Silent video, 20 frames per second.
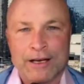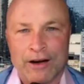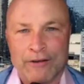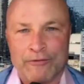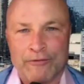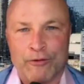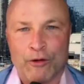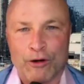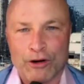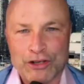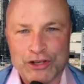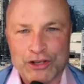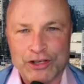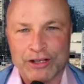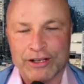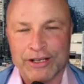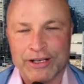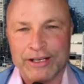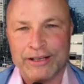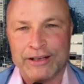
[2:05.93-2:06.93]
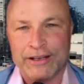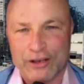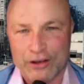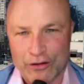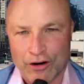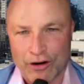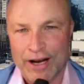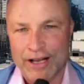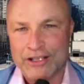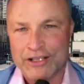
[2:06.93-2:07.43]
Unfortunately,
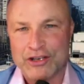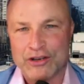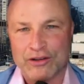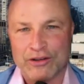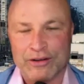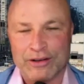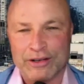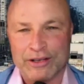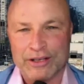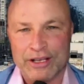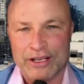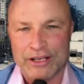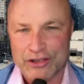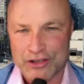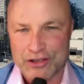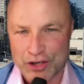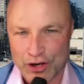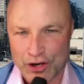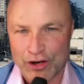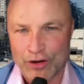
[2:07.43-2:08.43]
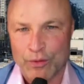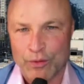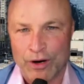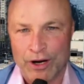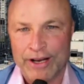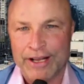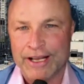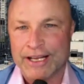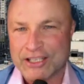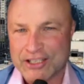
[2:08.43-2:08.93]
your answer is a good
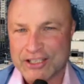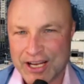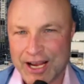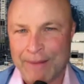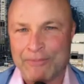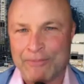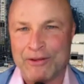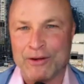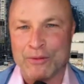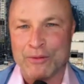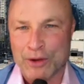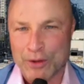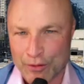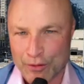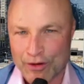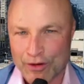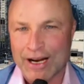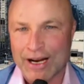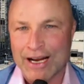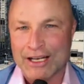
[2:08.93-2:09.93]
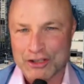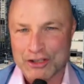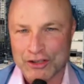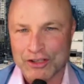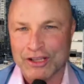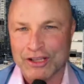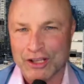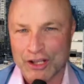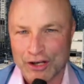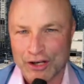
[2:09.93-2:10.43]
one, except that we were actually
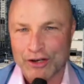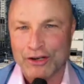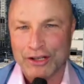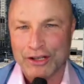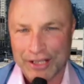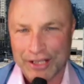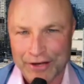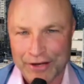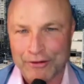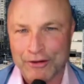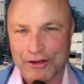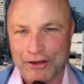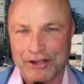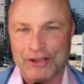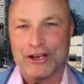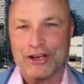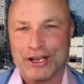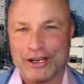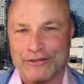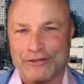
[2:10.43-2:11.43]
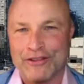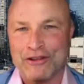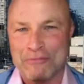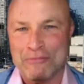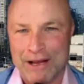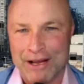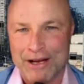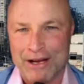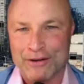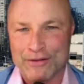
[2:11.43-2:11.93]
literally, literally looking for the
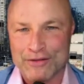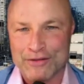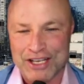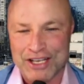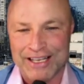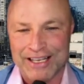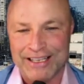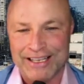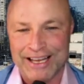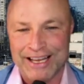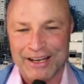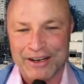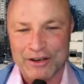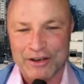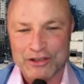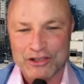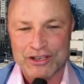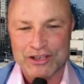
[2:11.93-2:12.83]
mayor of San Diego.